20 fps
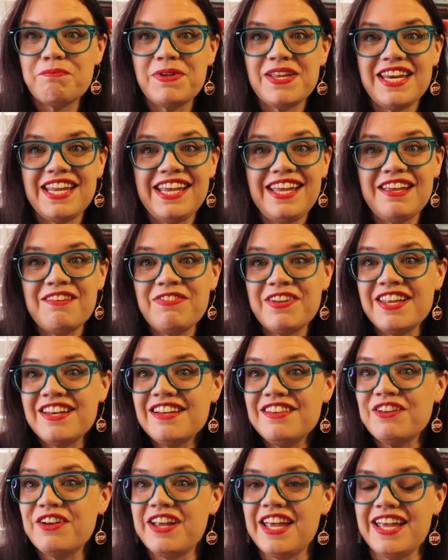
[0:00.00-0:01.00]
But even
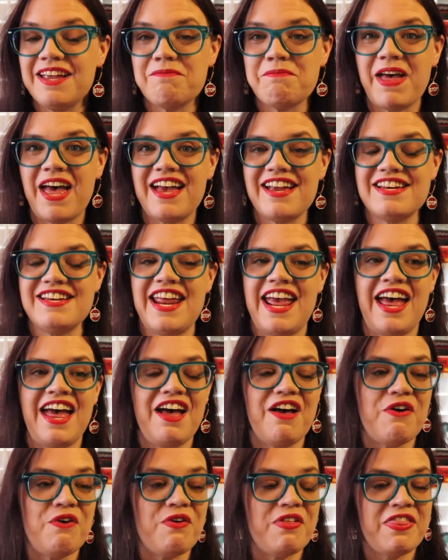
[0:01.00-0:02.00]
looking back
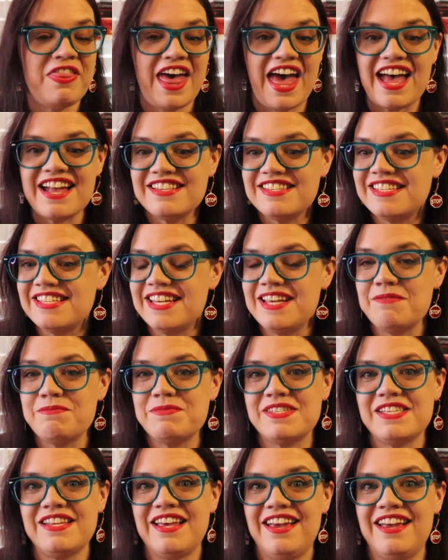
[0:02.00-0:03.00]
now, that
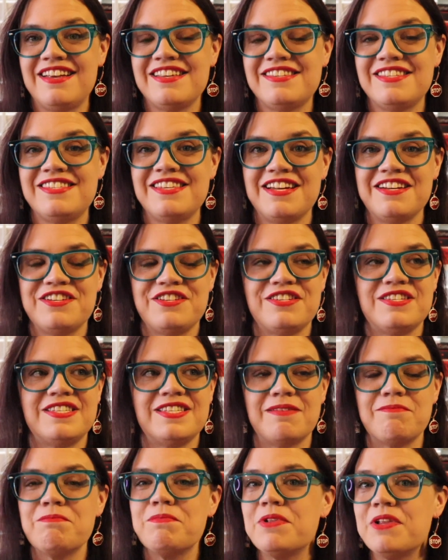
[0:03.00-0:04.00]
seems like such
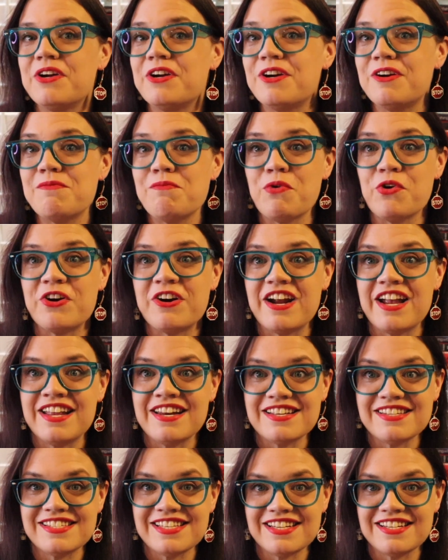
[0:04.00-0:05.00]
simpler, more
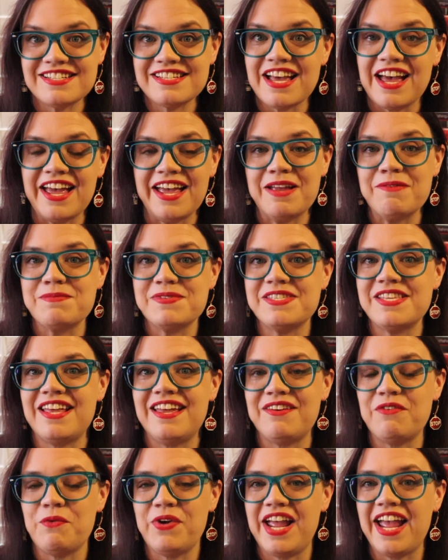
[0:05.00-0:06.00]
innocent times
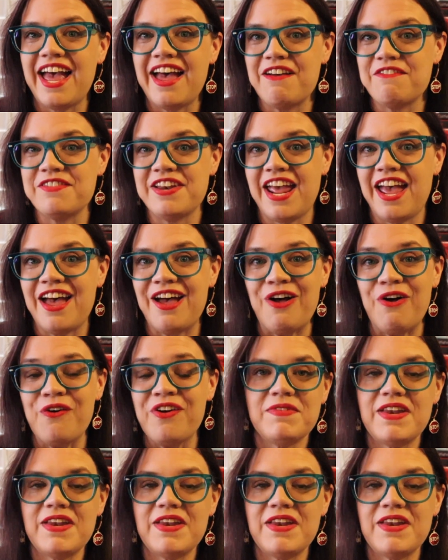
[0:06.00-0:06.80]
than we have now.